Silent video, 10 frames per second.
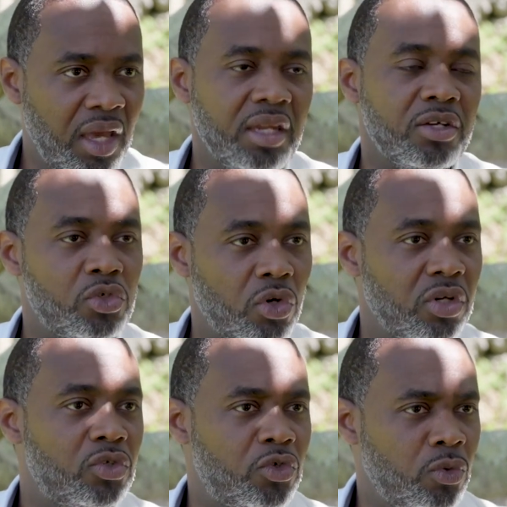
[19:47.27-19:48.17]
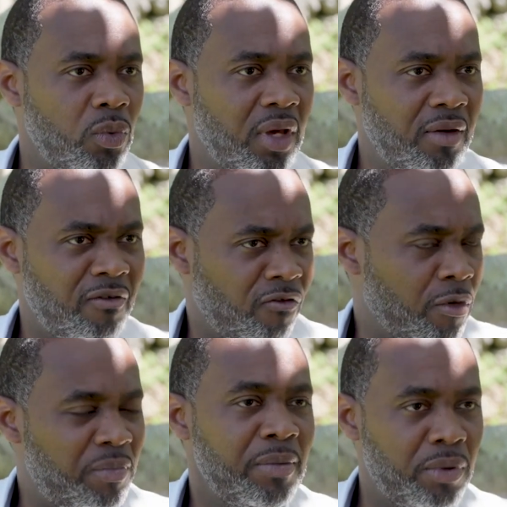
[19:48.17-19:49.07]
it is good to
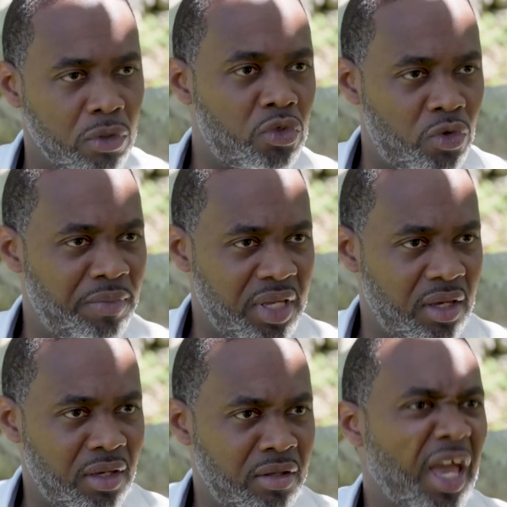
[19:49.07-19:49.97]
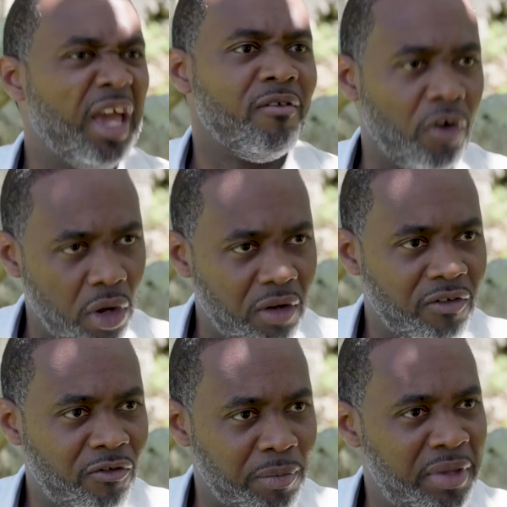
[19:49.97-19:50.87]
for people to be
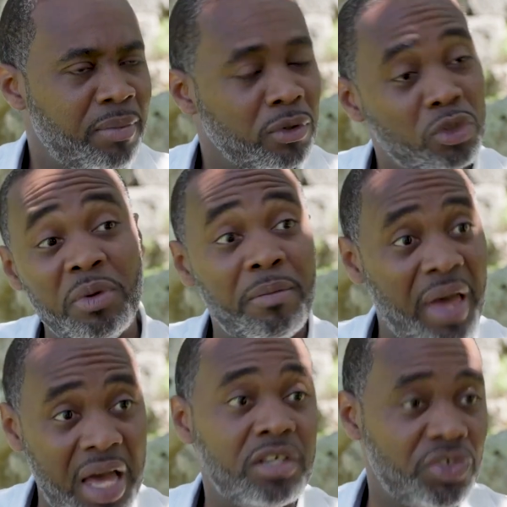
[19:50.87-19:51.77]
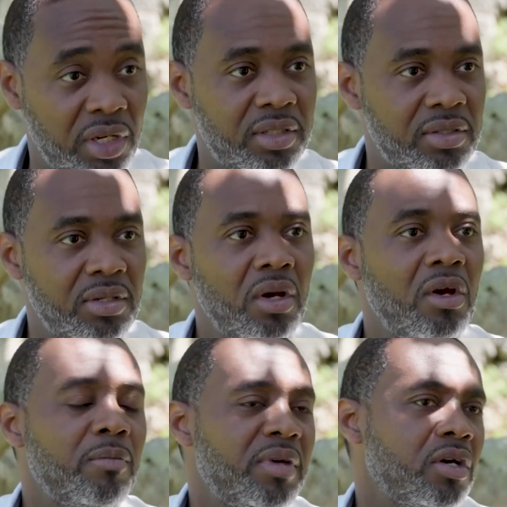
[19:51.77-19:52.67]
involved, for people to be passionate,
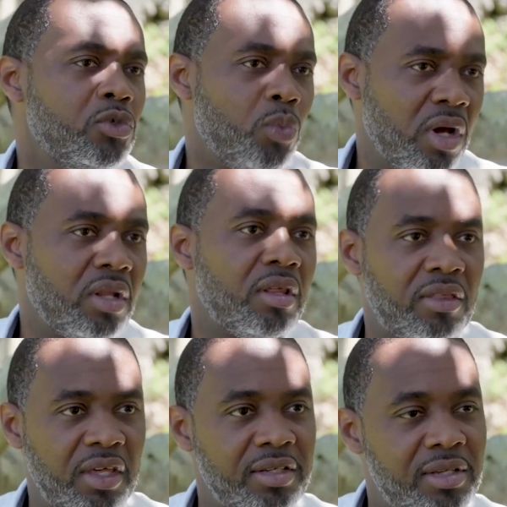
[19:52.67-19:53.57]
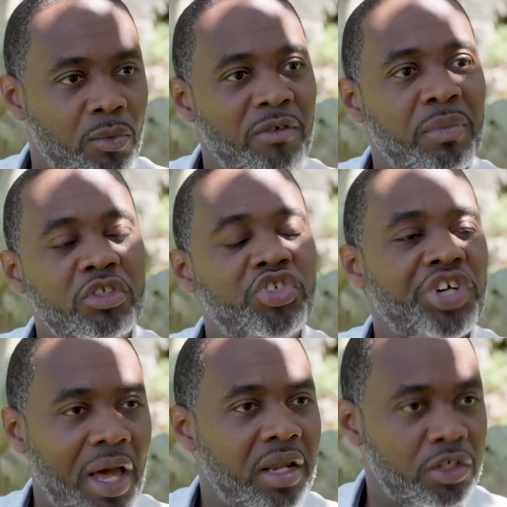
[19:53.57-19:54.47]
because one of the things that we've been
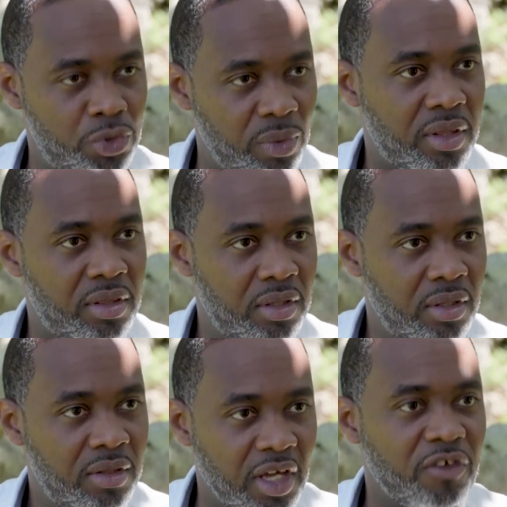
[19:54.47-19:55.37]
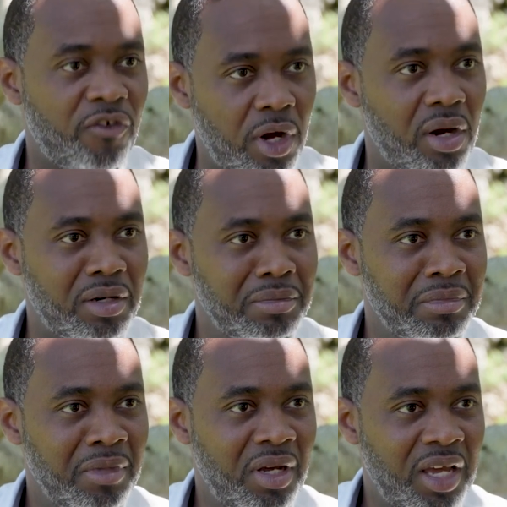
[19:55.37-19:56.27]
challenged with thus far
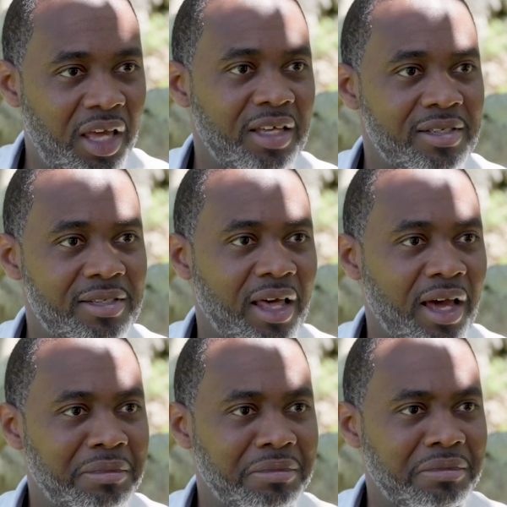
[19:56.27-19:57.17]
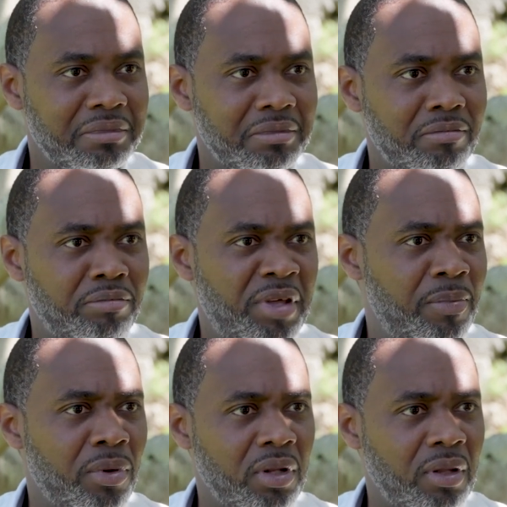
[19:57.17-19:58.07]
is that
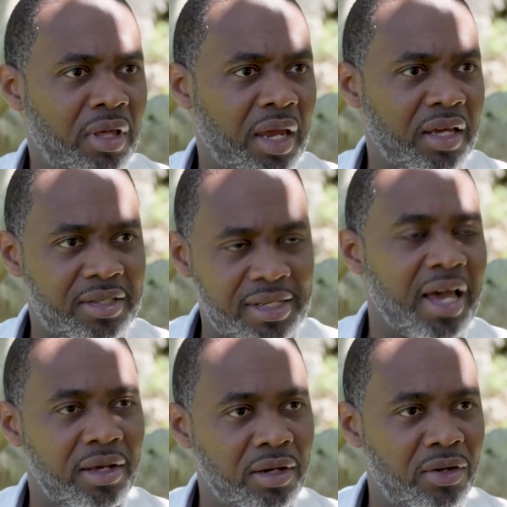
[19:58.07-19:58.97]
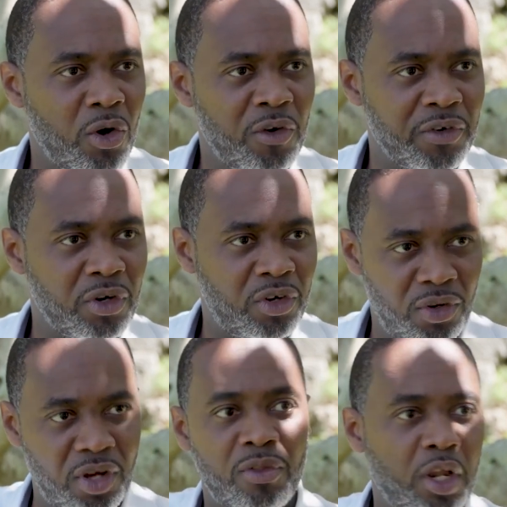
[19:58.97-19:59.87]
people get excited over,
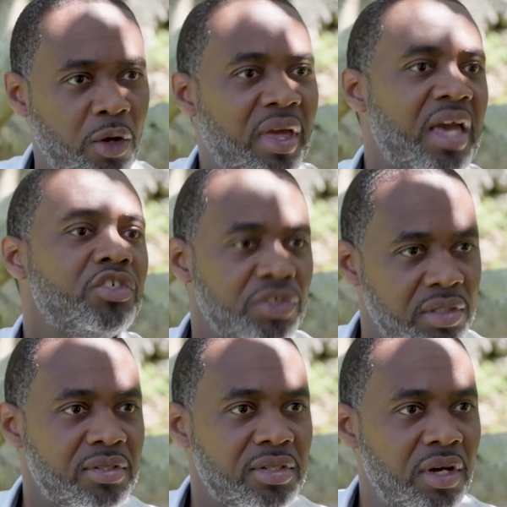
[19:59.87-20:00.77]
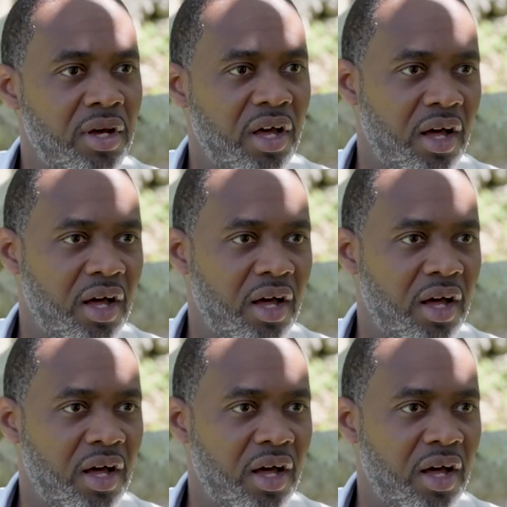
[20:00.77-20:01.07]
the locations